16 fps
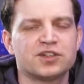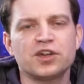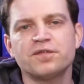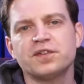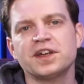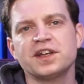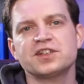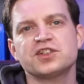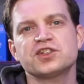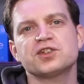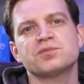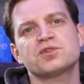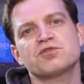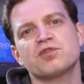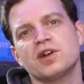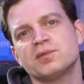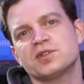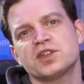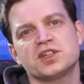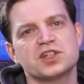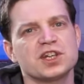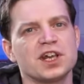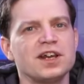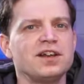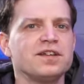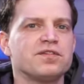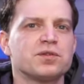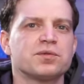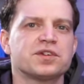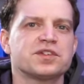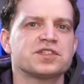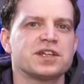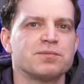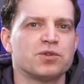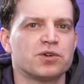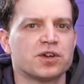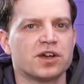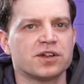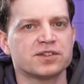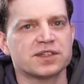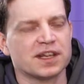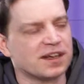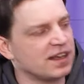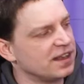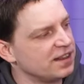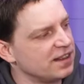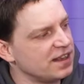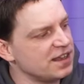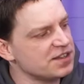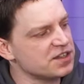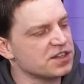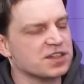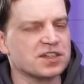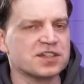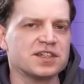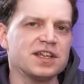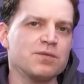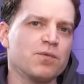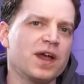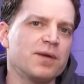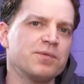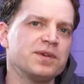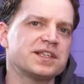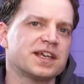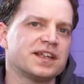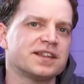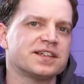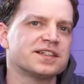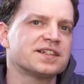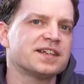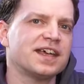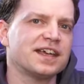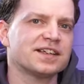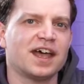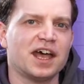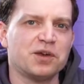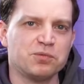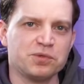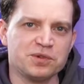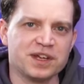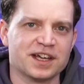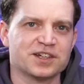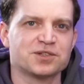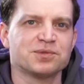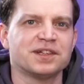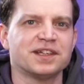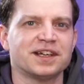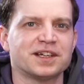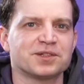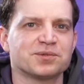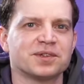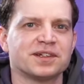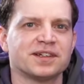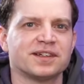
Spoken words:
Don't forget to subscribe to the channel if you want to see more content like this and to see where we take this next, and we'll catch you in the next one.